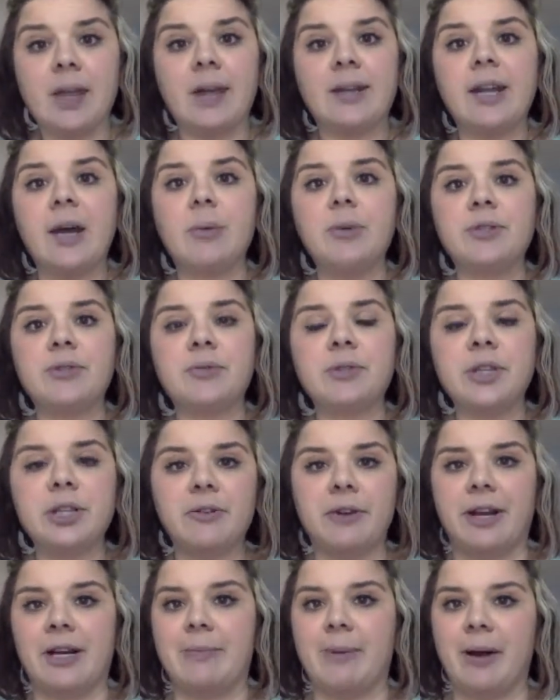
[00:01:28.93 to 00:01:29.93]
Now, what's really
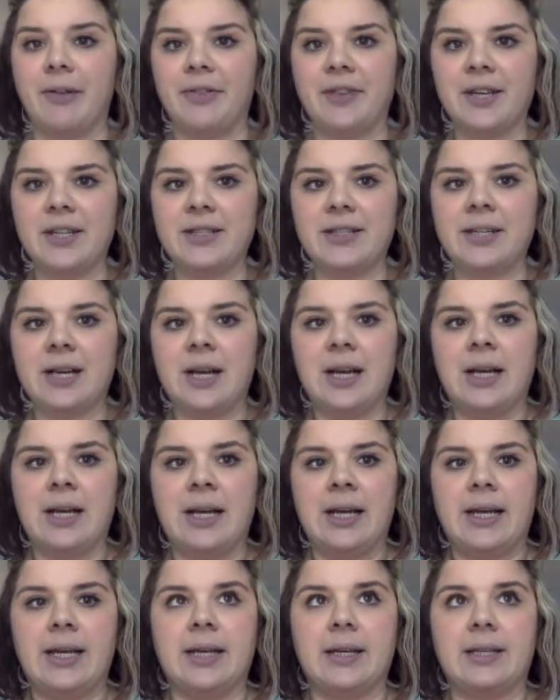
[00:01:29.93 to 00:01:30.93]
great about this
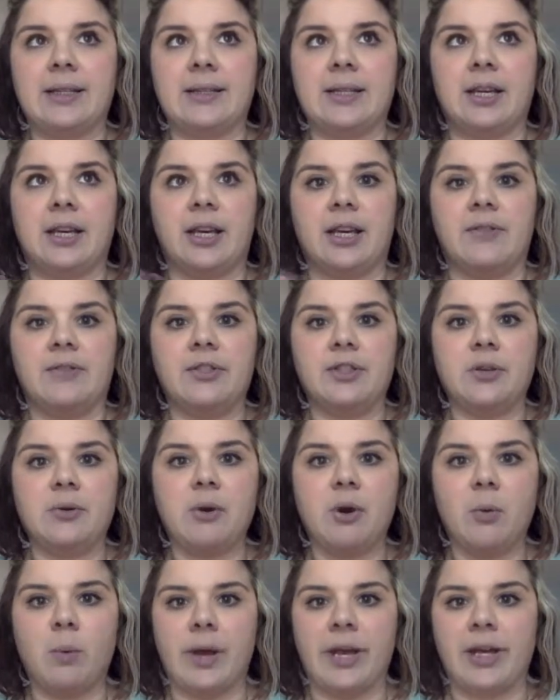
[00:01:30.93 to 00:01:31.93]
is it gives you
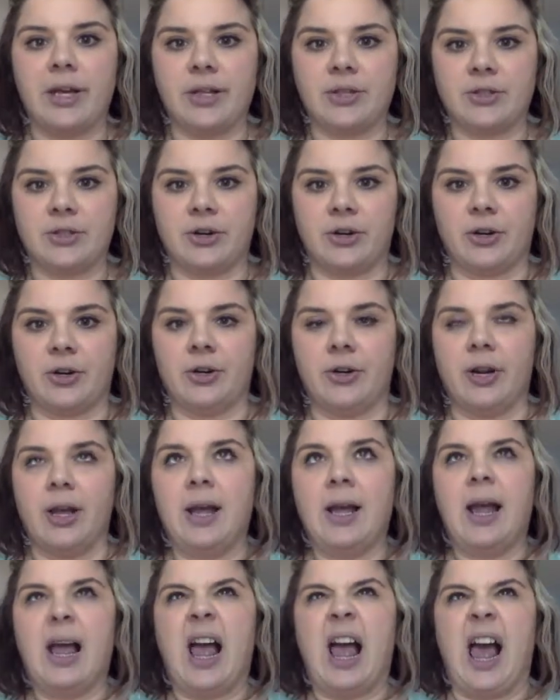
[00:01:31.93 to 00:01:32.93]
a way to turn
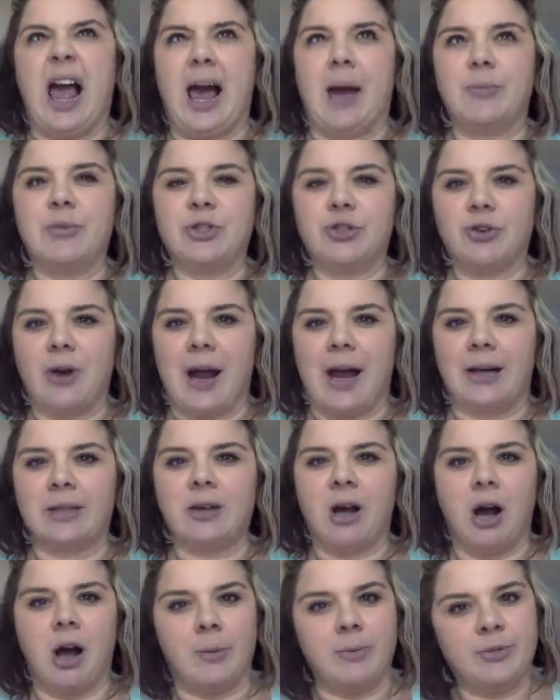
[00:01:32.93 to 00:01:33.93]
abstract
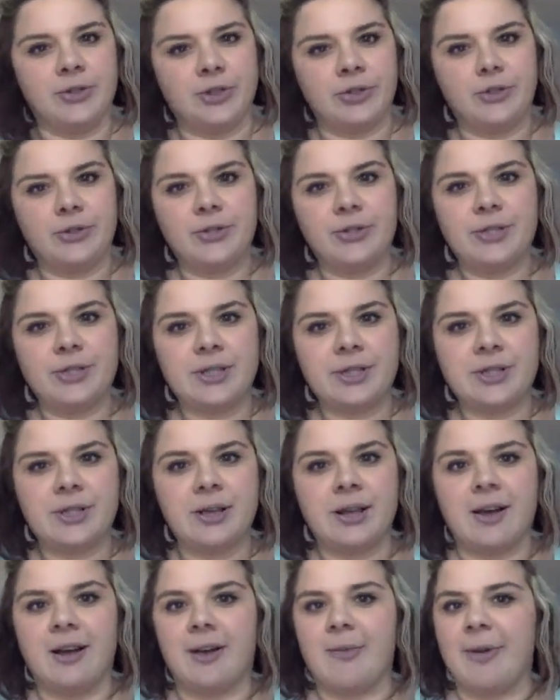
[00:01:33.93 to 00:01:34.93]
obstacles
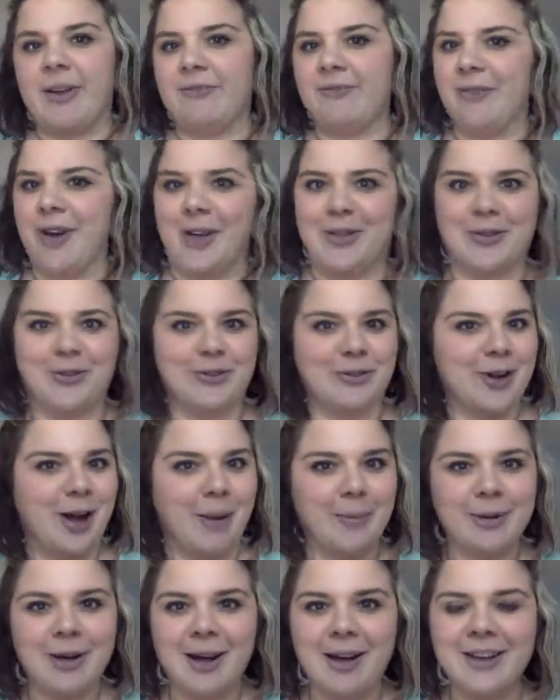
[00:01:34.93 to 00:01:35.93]
and other
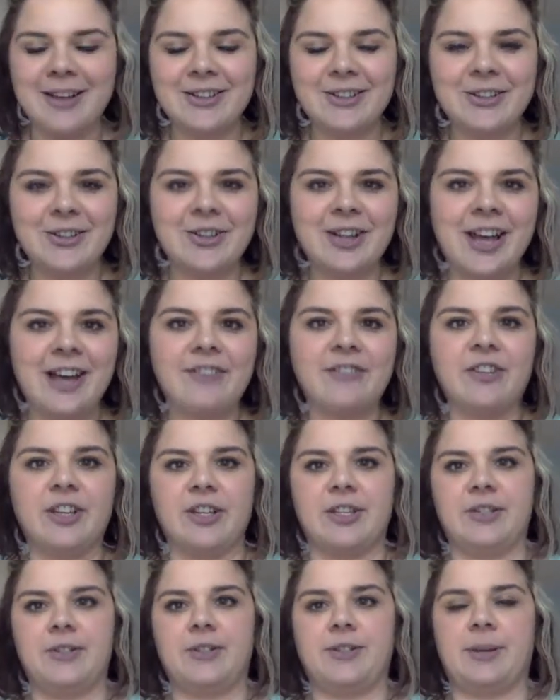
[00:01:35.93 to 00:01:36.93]
phenomena in your life
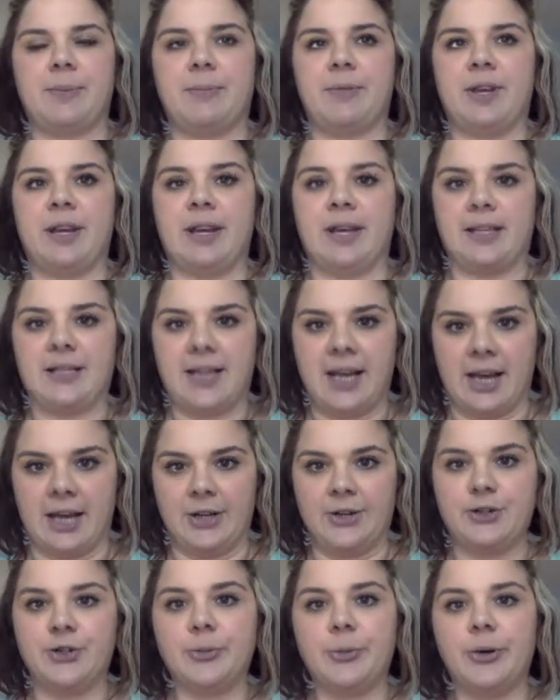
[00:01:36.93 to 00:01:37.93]
into something
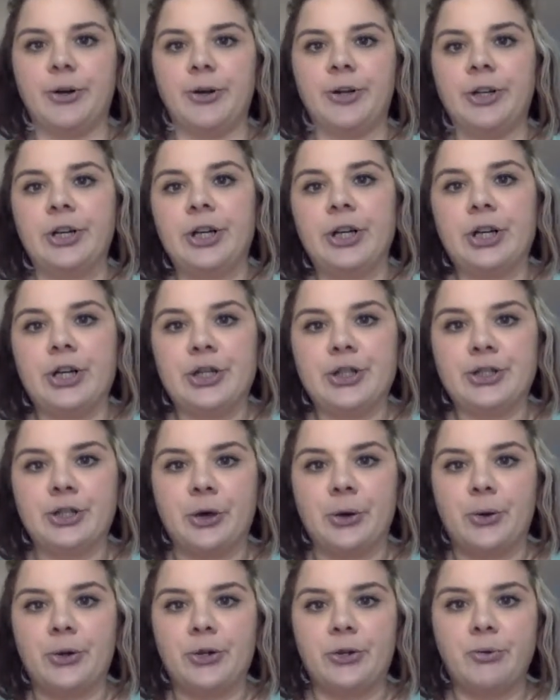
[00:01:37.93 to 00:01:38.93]
tangible.
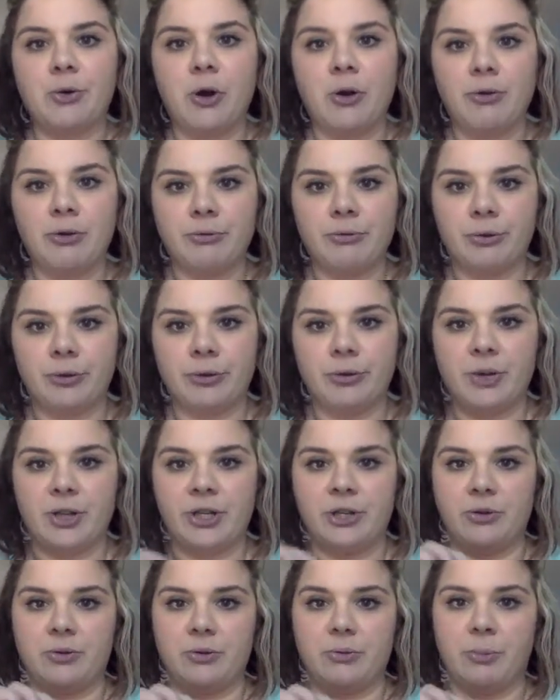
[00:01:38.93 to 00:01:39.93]
So you go through and
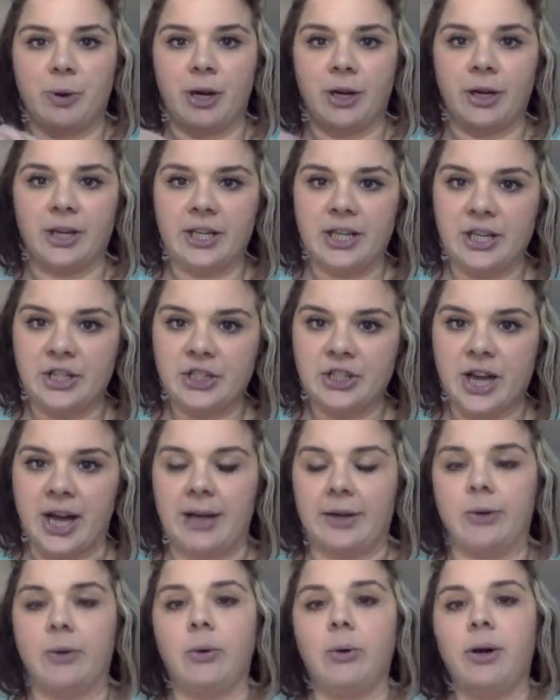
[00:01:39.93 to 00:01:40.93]
you mark each
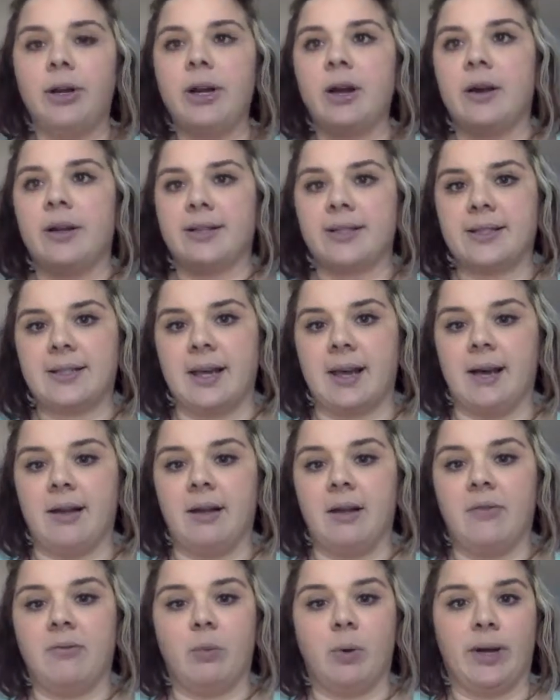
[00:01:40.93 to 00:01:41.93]
category on a scale
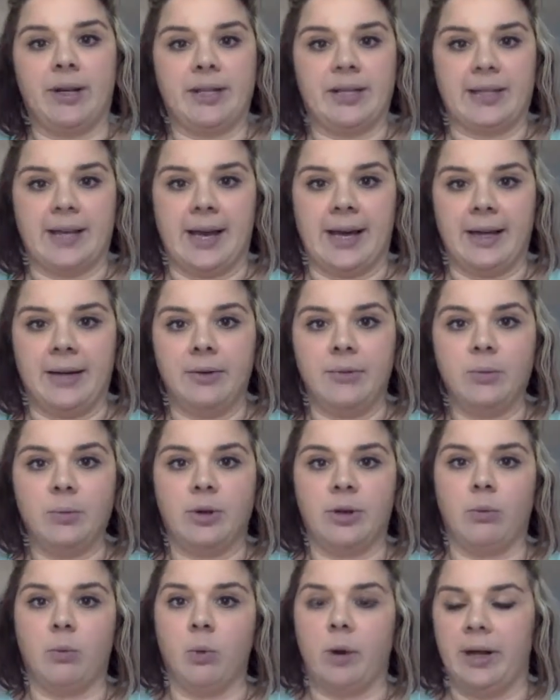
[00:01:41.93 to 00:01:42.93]
of 1 to 10,
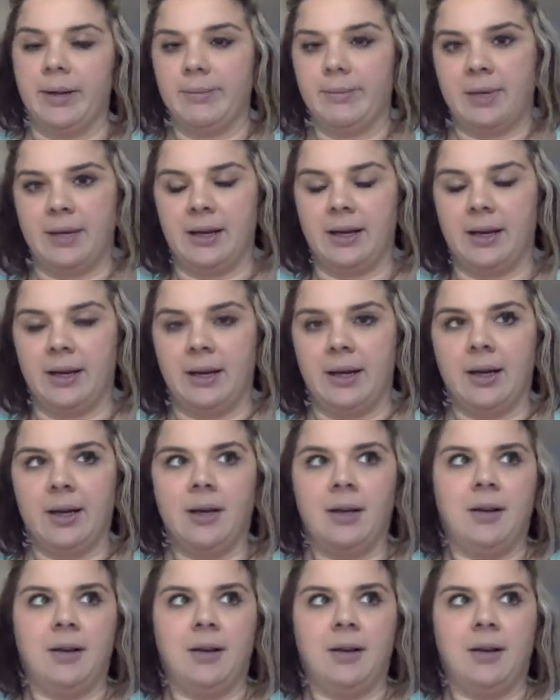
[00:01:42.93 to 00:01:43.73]
with 1 being